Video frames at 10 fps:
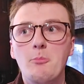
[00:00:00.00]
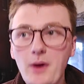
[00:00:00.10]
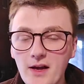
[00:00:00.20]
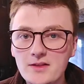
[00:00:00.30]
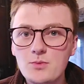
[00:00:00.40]

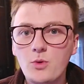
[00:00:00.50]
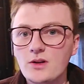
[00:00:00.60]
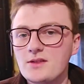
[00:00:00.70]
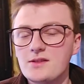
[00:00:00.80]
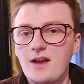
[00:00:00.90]
But
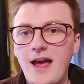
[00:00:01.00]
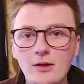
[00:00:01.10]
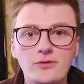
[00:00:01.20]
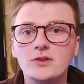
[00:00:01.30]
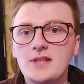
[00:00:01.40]
what's a
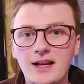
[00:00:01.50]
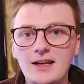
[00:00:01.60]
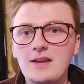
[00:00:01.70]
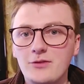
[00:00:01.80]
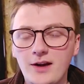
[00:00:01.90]
helpful
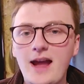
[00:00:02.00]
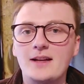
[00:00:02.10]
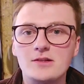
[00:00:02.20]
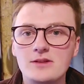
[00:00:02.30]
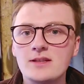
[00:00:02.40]
technique for an
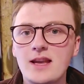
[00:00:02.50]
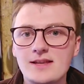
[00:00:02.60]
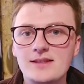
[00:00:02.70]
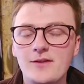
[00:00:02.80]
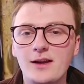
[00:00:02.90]
actor isn't
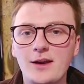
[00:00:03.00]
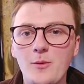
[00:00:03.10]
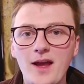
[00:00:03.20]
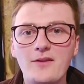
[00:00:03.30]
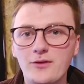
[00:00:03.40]
necessarily a
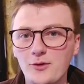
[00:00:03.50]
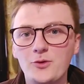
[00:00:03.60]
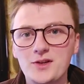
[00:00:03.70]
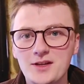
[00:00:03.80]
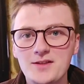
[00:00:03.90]
way for an
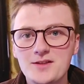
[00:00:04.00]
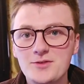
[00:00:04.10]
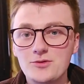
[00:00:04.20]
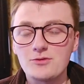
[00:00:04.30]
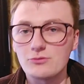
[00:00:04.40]
audience
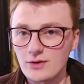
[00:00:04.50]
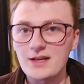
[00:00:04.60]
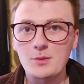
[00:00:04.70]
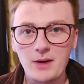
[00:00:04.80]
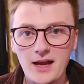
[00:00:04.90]
to
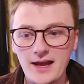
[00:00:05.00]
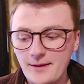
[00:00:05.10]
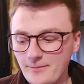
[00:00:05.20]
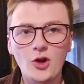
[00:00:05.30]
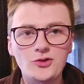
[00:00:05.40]
read a play.
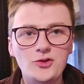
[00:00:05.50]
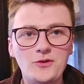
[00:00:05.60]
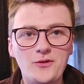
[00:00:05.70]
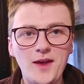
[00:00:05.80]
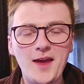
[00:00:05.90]
Not to
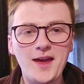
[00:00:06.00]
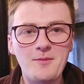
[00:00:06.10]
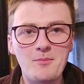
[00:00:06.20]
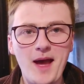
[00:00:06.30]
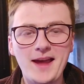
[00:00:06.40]

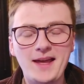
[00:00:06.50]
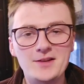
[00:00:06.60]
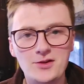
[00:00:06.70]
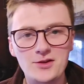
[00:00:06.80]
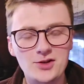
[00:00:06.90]
veer back
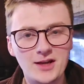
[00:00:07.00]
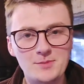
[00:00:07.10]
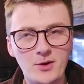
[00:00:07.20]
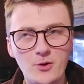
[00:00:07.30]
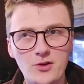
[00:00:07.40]
into the
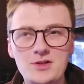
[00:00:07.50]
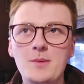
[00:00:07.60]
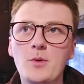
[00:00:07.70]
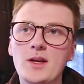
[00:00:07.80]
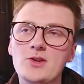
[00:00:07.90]
Shakespeare
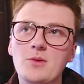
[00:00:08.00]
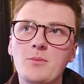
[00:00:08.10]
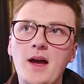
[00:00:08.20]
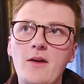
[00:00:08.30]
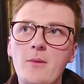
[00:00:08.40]
authorship question,
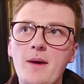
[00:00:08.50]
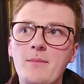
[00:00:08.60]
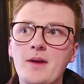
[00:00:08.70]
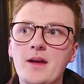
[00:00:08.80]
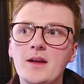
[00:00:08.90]
but I
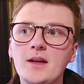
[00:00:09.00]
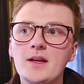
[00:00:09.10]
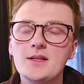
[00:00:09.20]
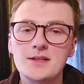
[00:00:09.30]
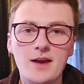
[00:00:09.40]
remember
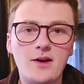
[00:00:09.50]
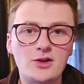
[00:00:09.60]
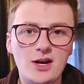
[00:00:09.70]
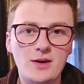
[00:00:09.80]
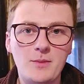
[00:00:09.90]
Sir Derek
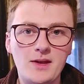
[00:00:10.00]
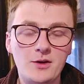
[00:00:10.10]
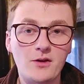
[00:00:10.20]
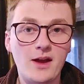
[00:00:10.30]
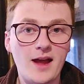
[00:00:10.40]
Jacobi, the
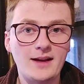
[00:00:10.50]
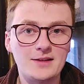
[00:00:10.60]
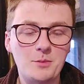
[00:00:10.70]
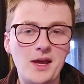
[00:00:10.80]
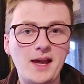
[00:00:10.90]
great
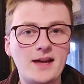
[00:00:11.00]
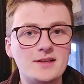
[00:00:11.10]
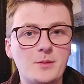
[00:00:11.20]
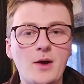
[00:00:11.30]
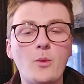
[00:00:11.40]
actor, being
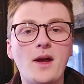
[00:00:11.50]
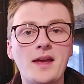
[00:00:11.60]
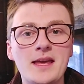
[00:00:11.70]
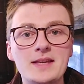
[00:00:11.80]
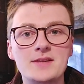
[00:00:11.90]
asked about where
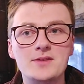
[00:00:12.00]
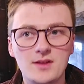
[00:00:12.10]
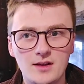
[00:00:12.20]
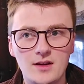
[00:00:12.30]
his